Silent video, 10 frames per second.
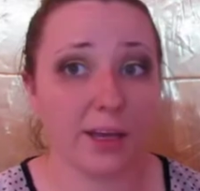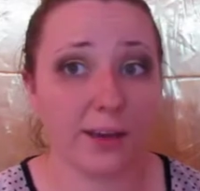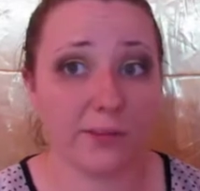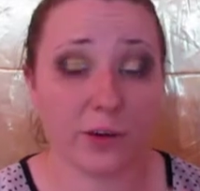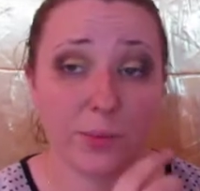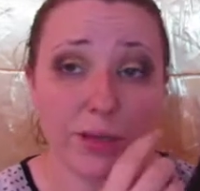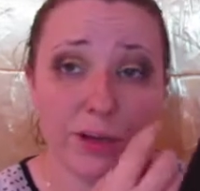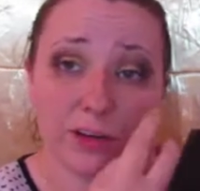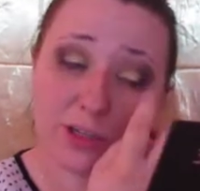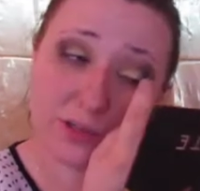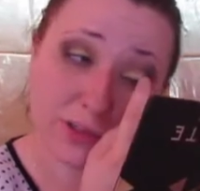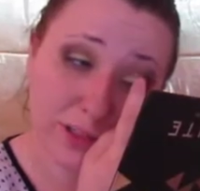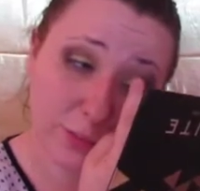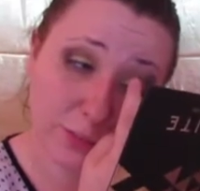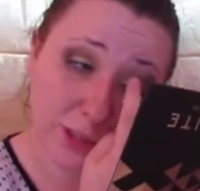If you're big on
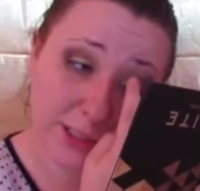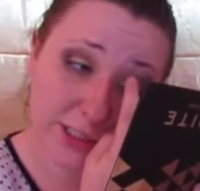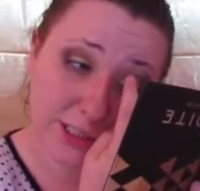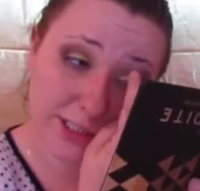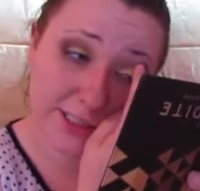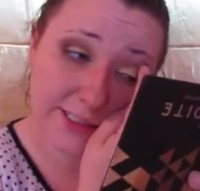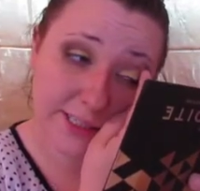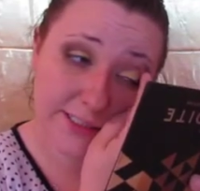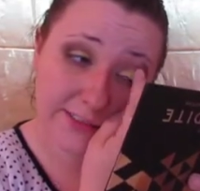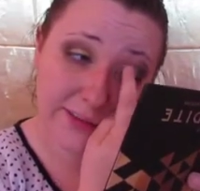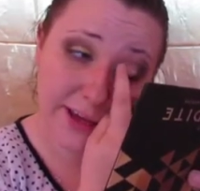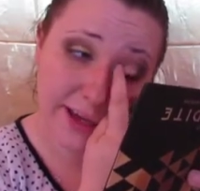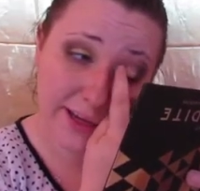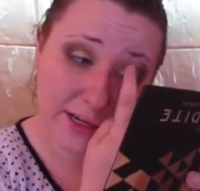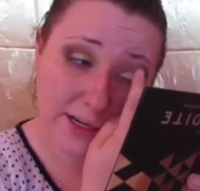using brushes, that's
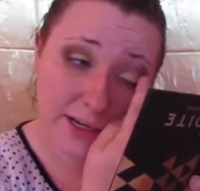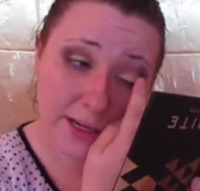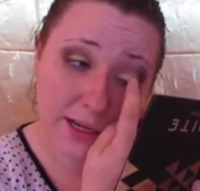fine.